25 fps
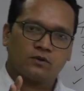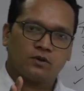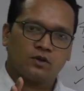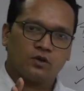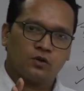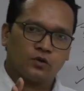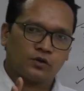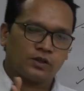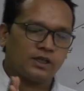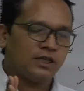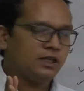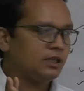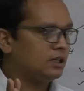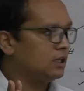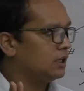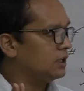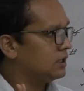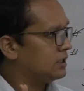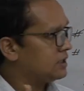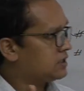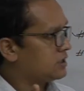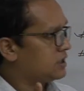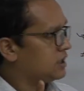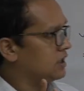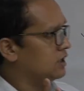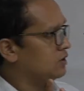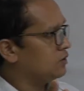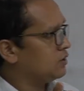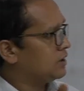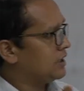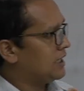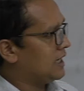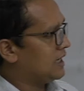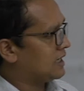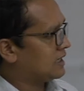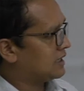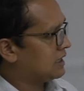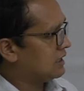Okay, still we
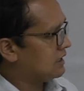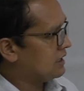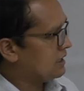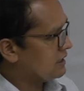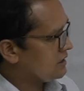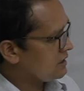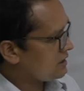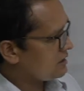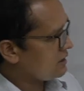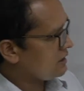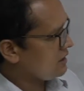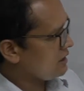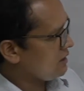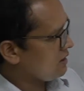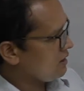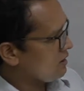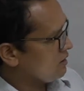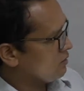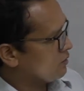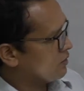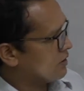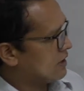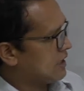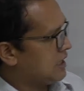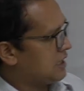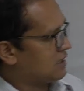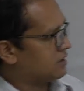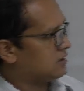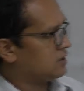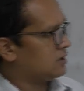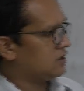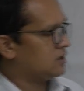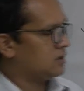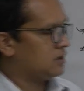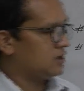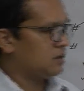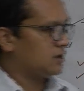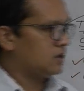are
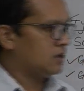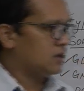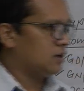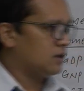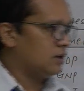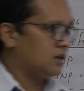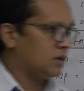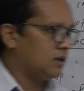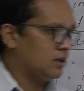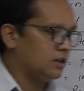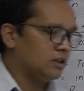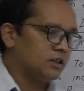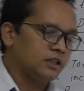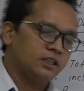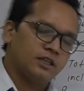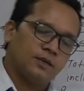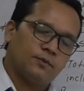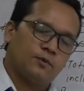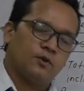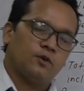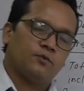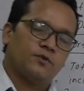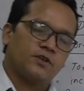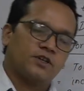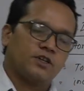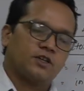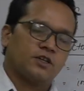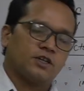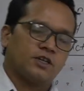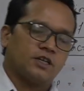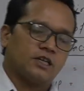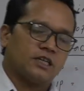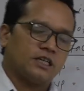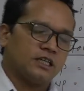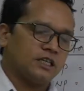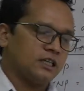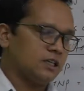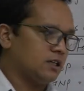the developing
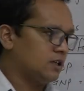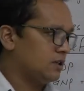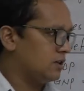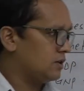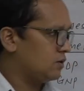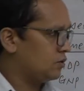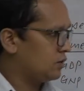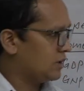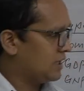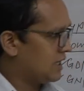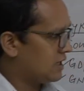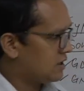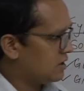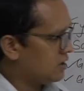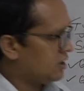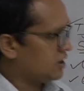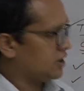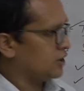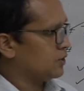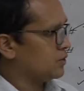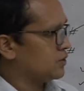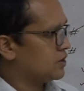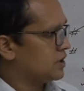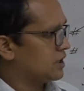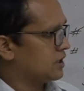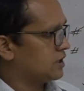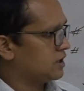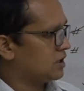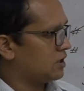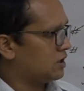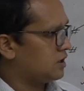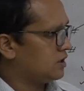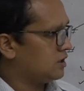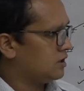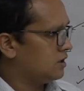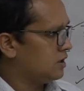country. We are not using the